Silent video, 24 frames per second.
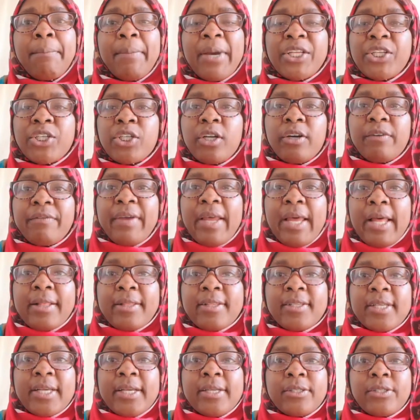Bachelor of
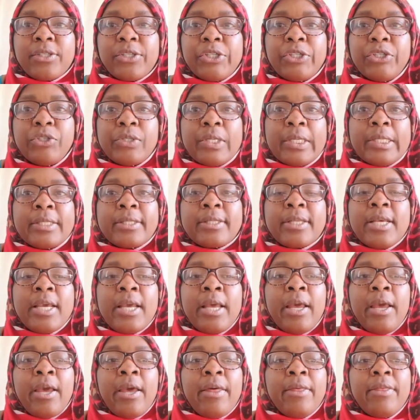Health Sciences students,
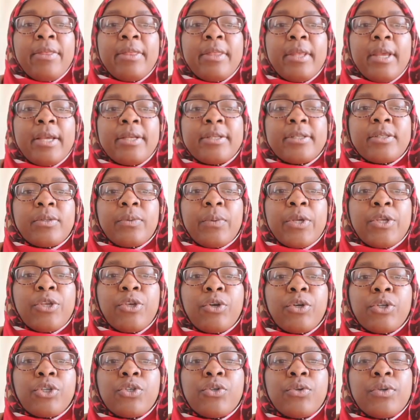is when
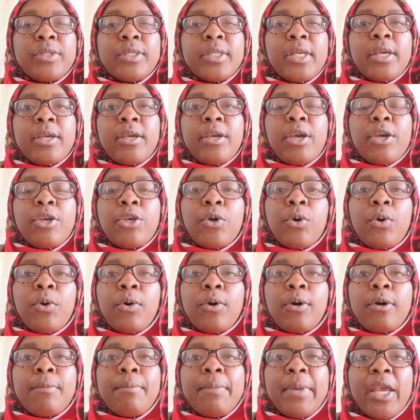you're choosing
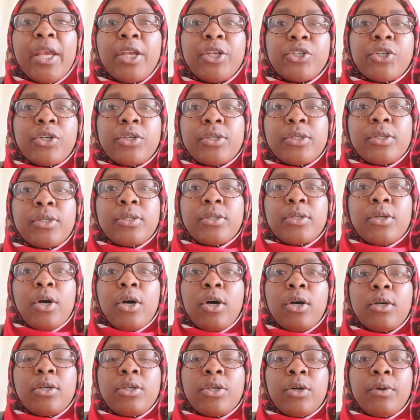your major
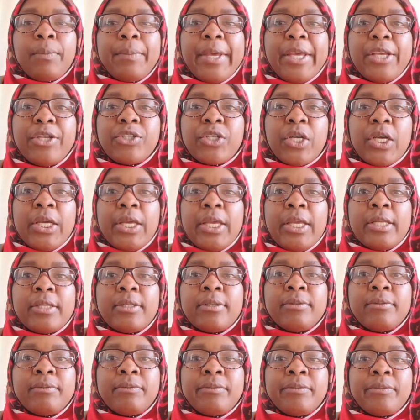
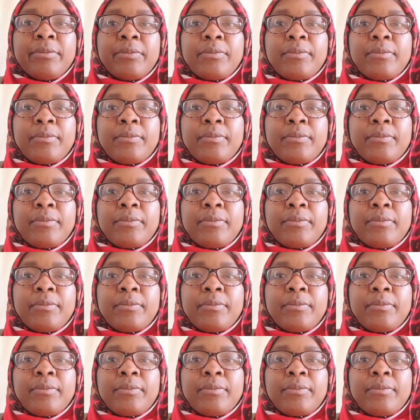in